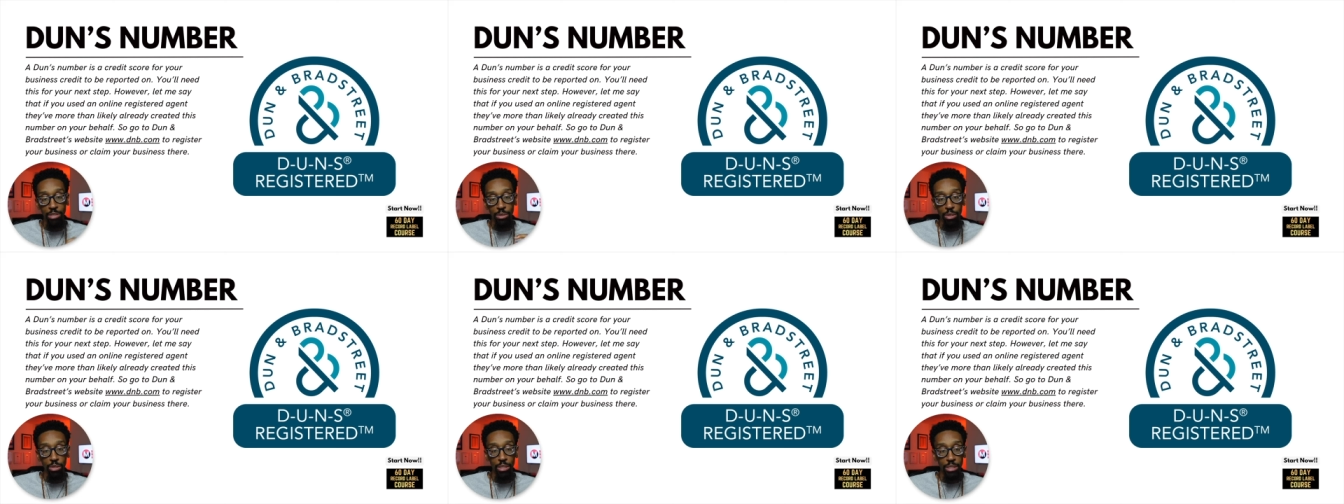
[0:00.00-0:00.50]
So
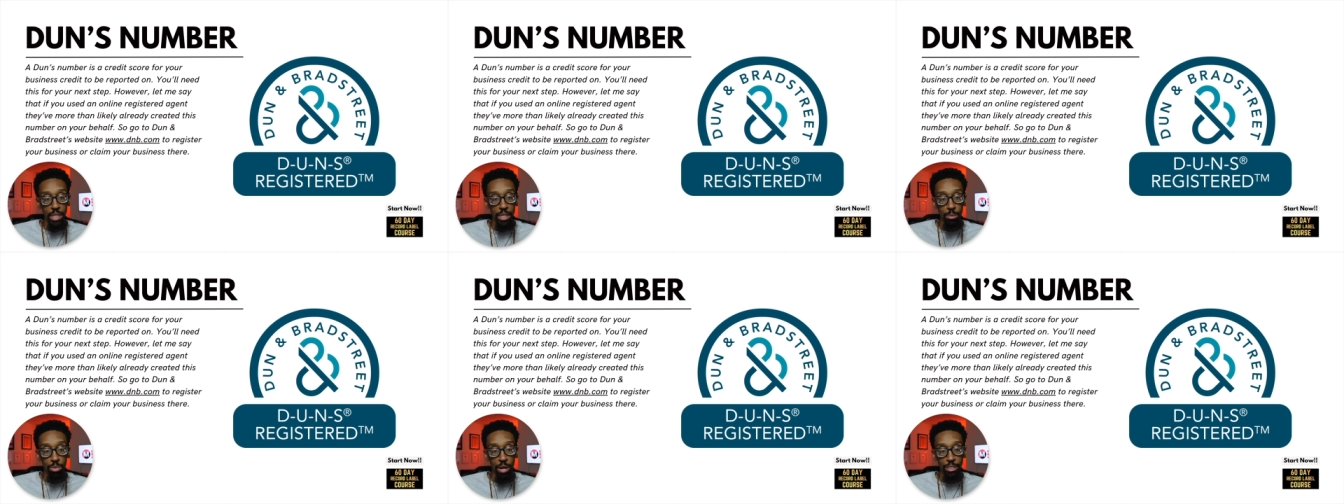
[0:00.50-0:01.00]
go to
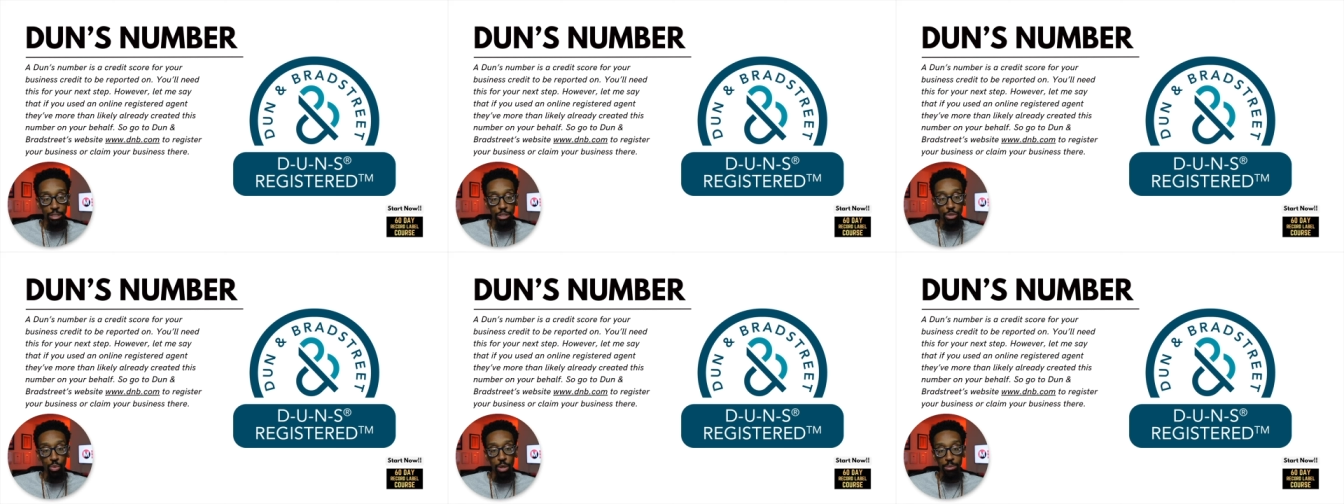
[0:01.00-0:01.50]
Dun &
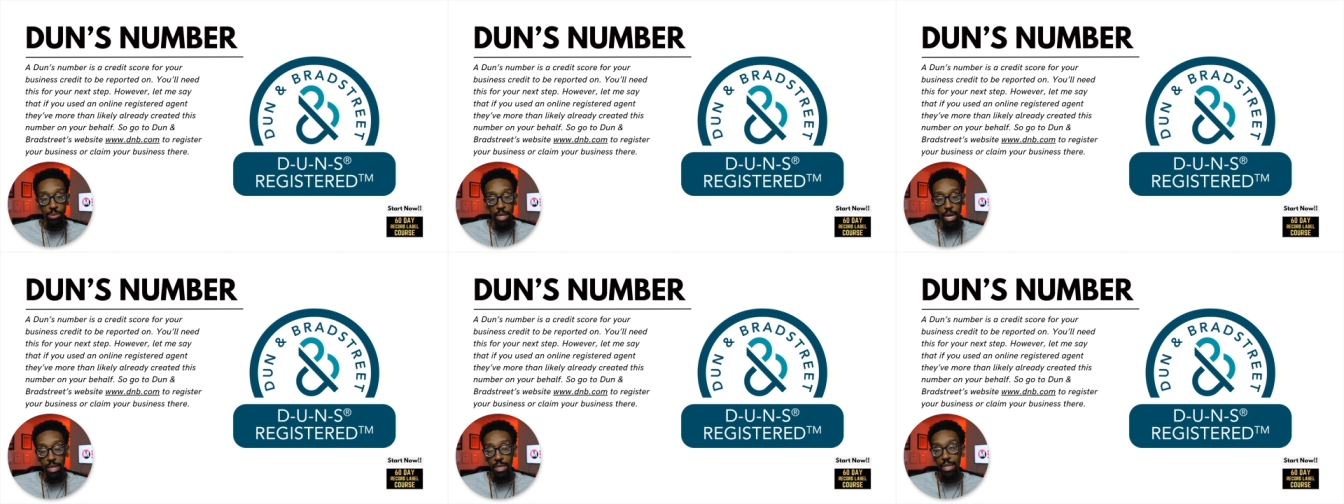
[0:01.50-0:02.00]
Bradstreet's
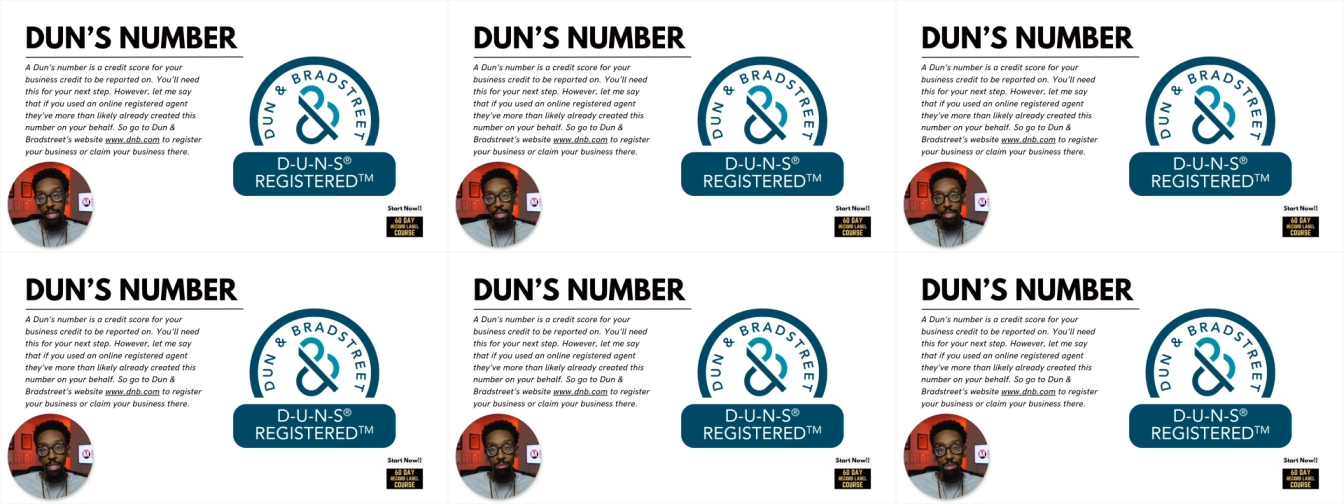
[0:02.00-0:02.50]
website,
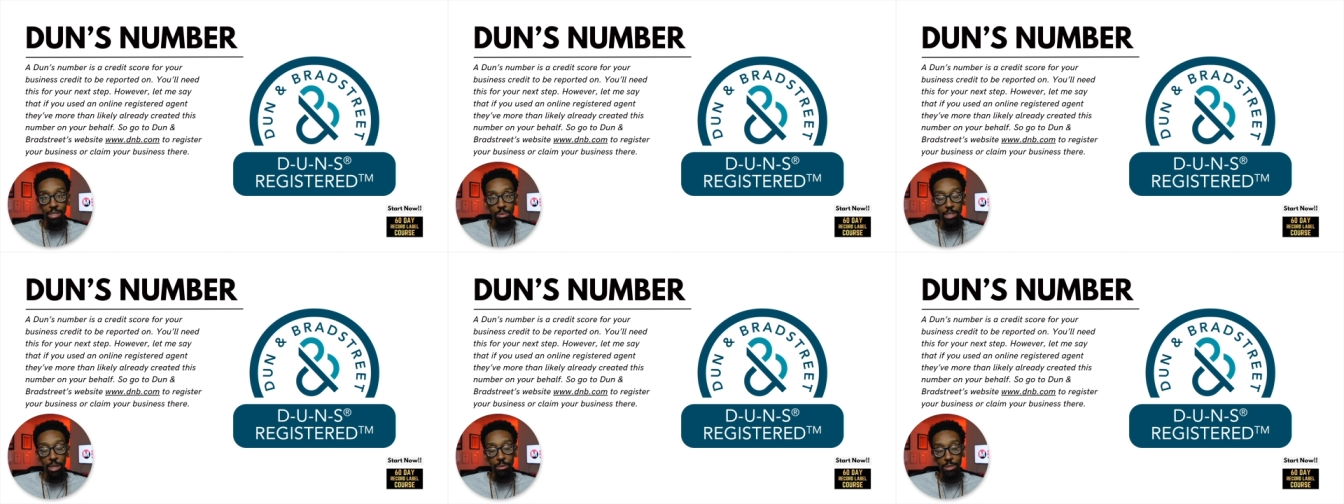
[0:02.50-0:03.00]

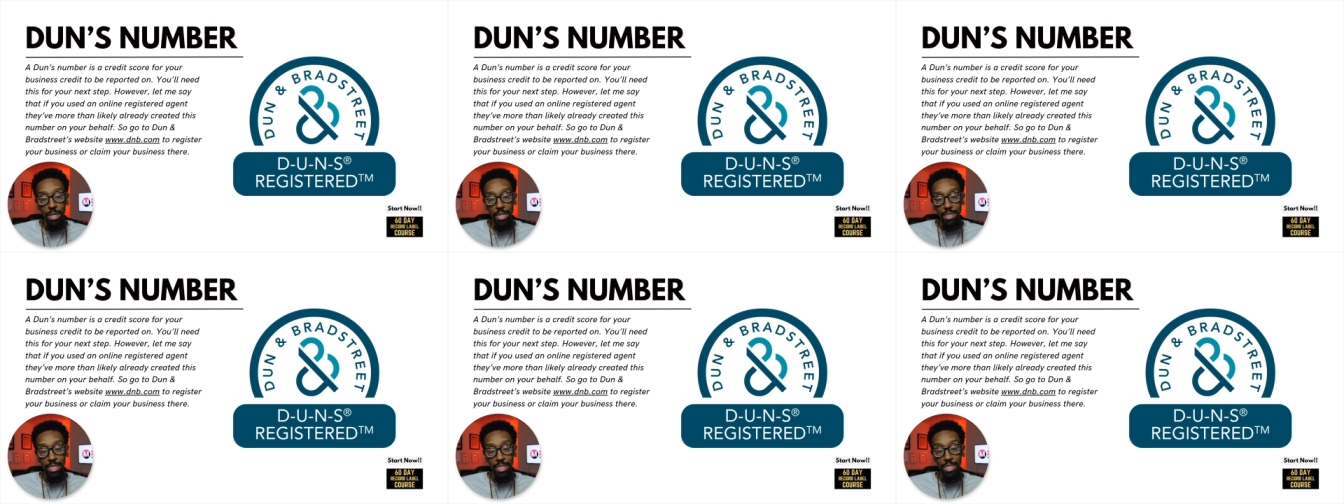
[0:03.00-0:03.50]

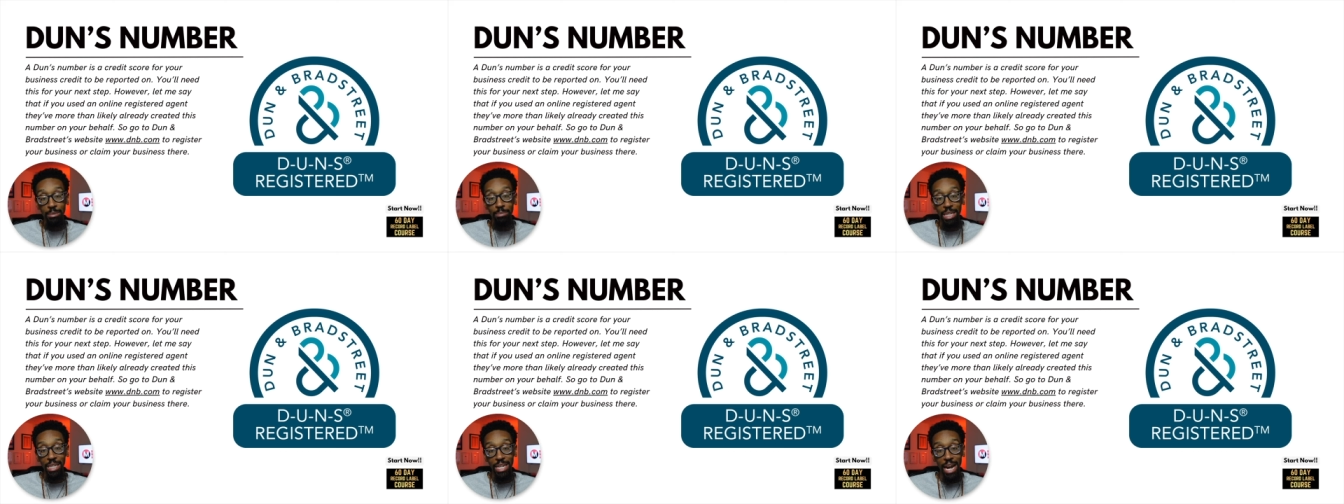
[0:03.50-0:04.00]

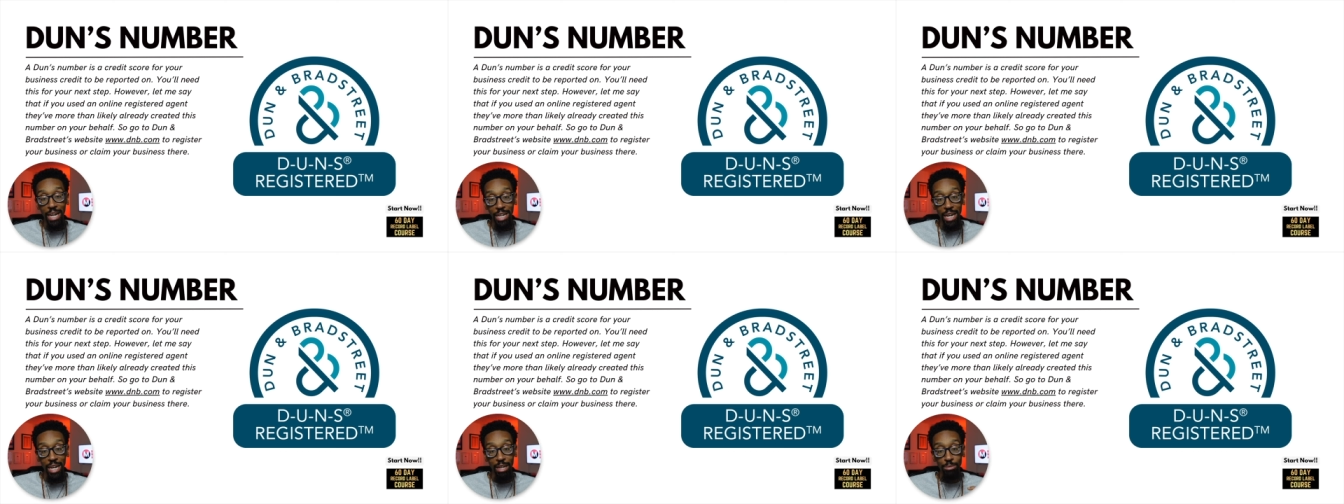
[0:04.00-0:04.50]

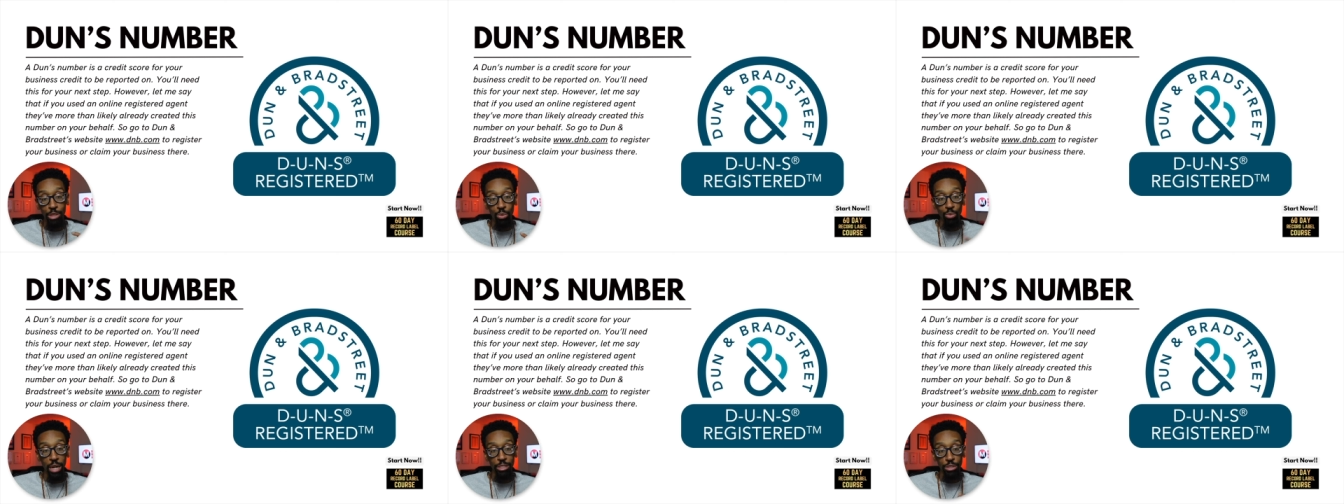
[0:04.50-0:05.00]
www.dnb.com to
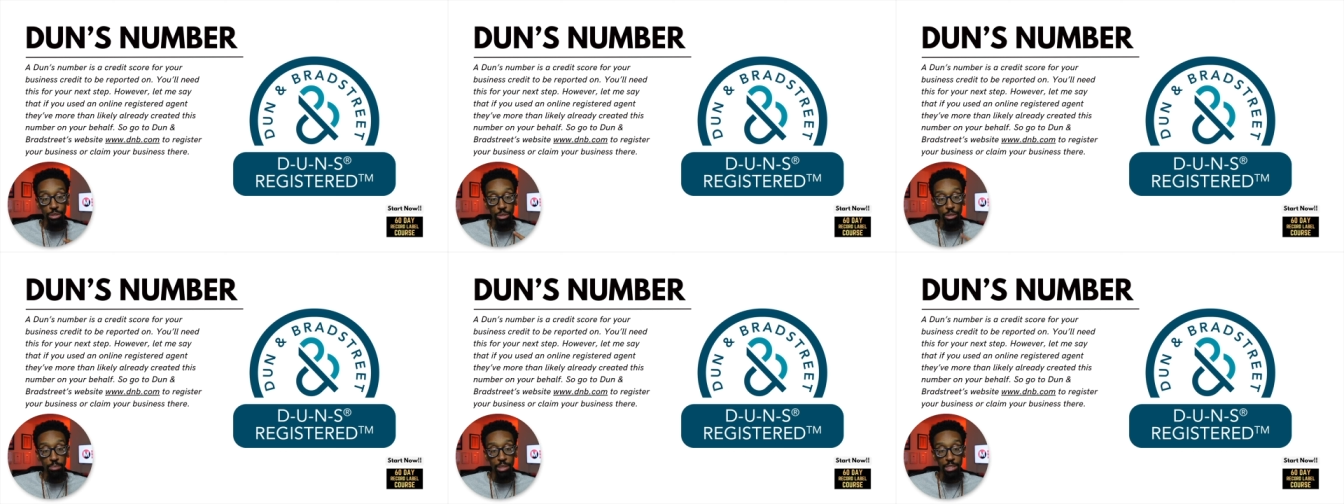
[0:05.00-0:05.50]
register
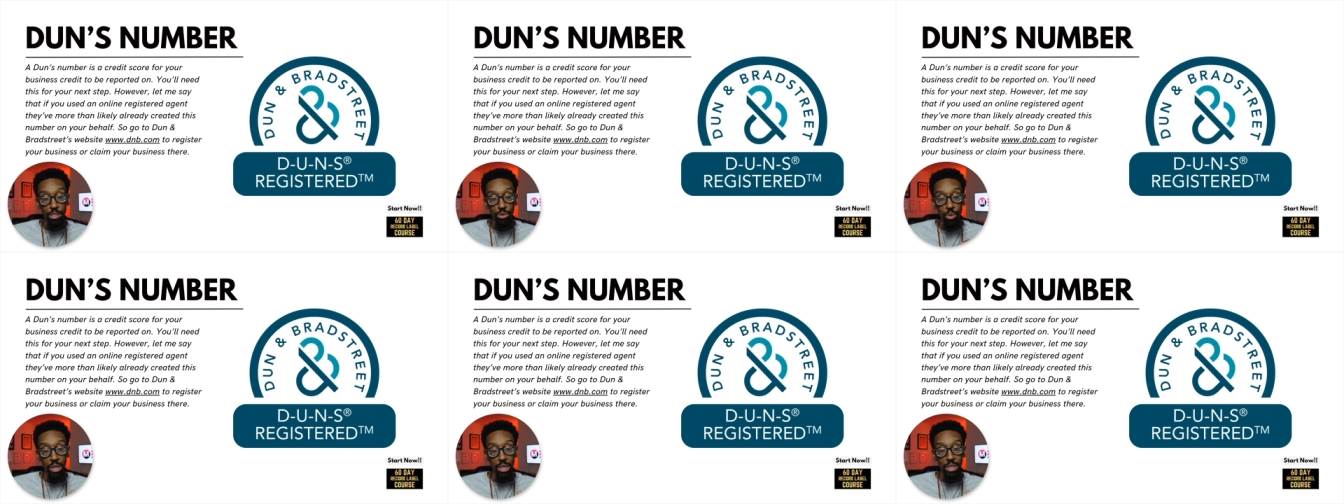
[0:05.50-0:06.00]
your business
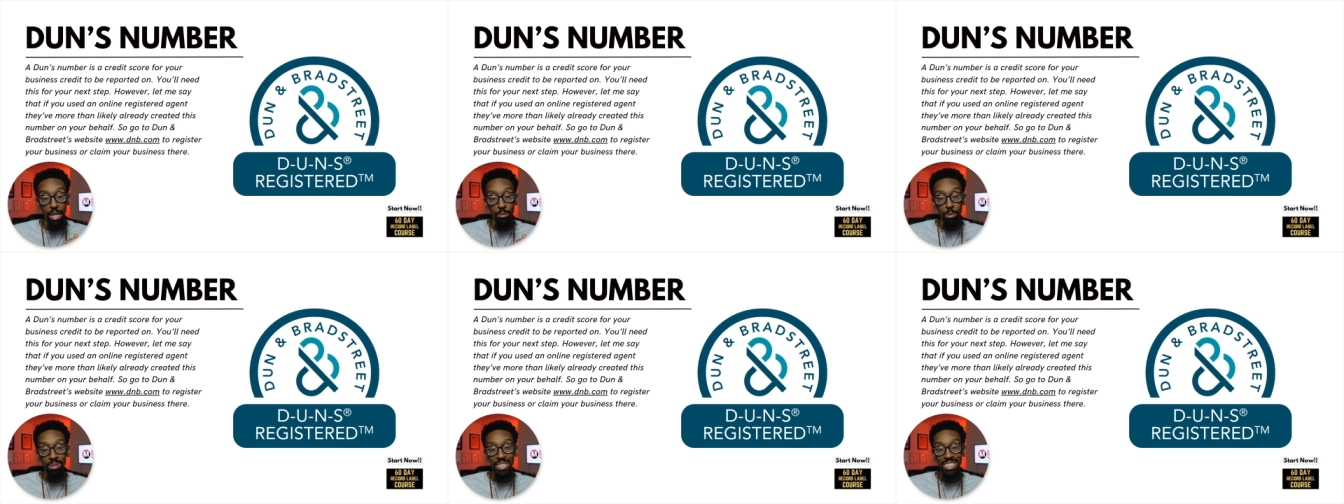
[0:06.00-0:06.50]
or claim
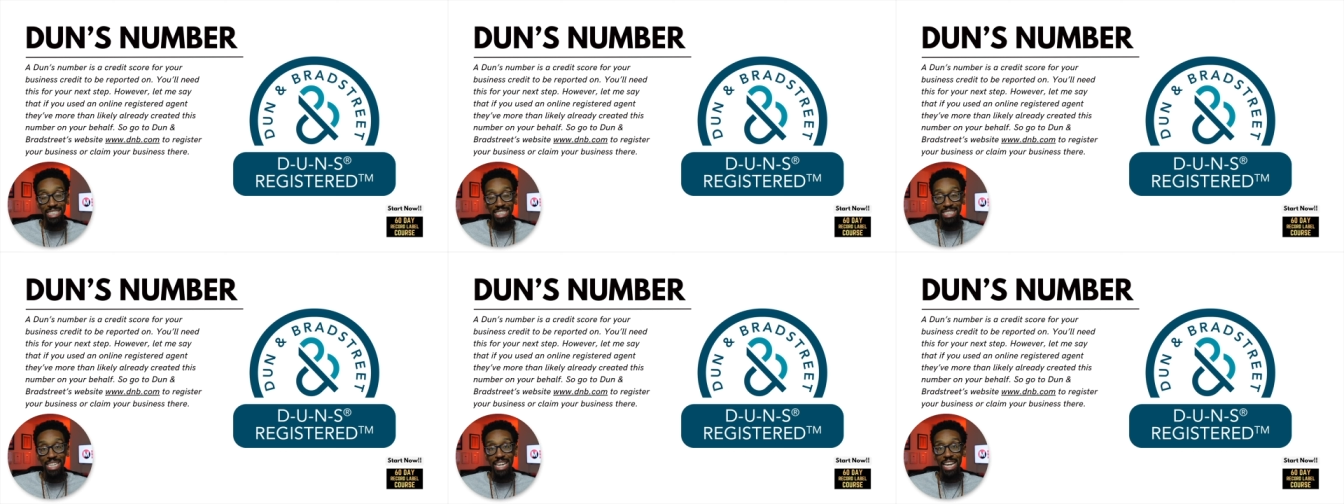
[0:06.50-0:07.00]
your
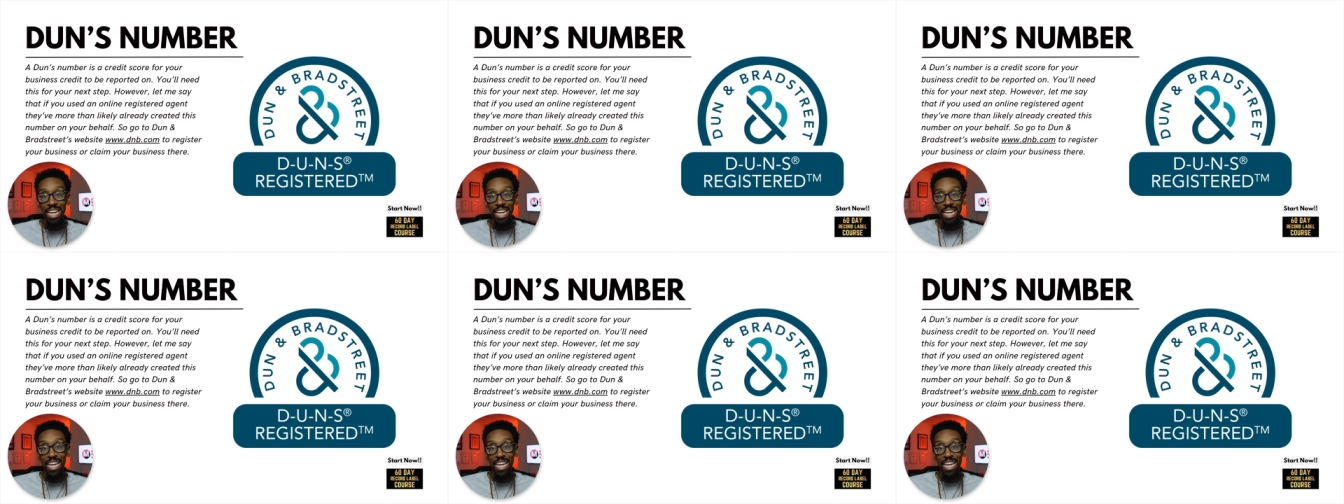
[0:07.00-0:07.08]
business